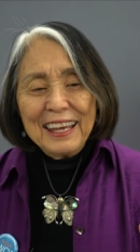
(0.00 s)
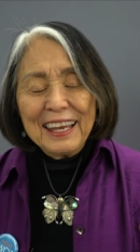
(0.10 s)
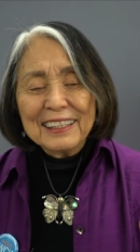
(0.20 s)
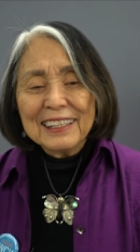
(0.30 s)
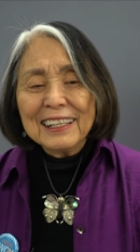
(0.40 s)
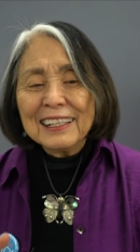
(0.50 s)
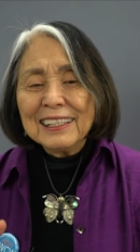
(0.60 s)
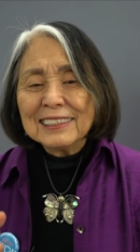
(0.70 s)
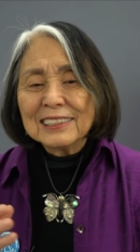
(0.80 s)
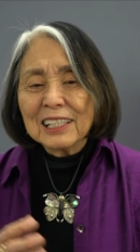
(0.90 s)
And then
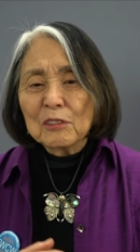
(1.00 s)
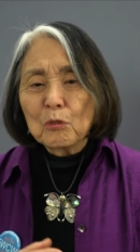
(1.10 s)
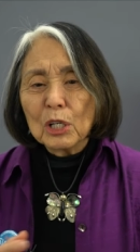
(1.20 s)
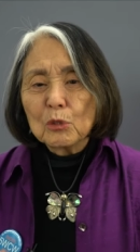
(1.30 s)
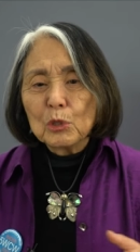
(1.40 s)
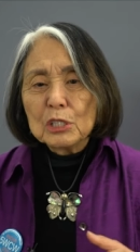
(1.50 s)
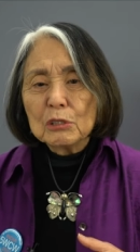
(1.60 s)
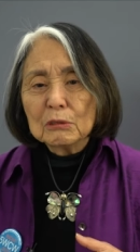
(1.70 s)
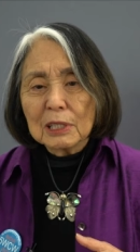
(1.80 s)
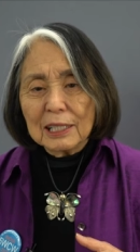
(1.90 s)
he said, What would
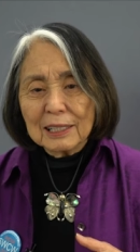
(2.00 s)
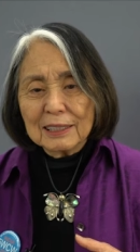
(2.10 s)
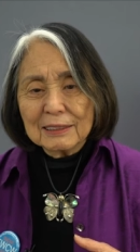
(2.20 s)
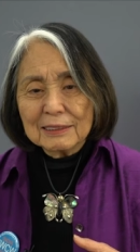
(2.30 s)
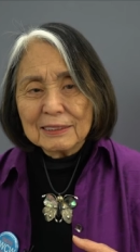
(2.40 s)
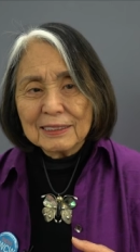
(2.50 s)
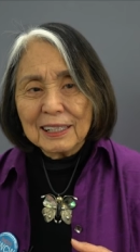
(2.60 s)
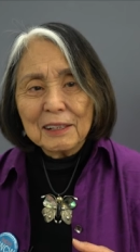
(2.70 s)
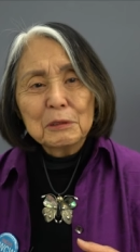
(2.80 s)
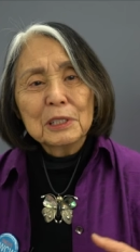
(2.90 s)
you like?
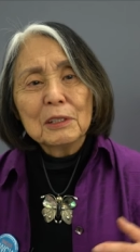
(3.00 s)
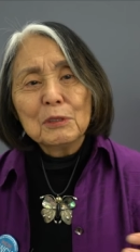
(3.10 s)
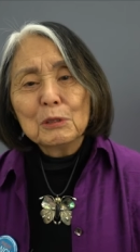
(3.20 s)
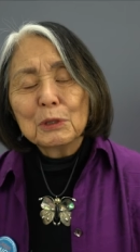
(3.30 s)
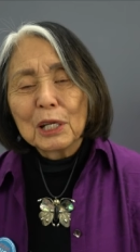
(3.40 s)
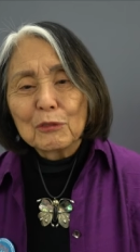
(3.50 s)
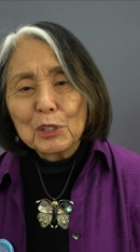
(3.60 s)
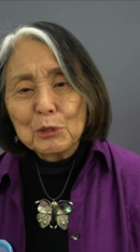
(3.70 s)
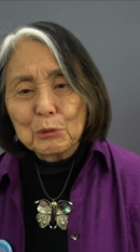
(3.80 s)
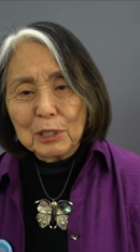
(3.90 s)
I will give you whatever
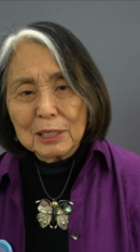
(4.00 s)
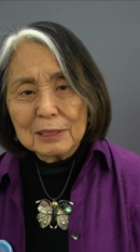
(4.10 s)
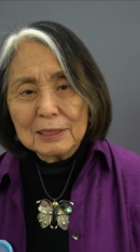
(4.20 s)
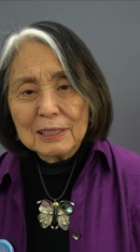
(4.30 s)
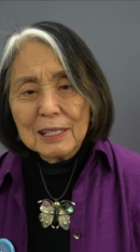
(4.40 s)
you want.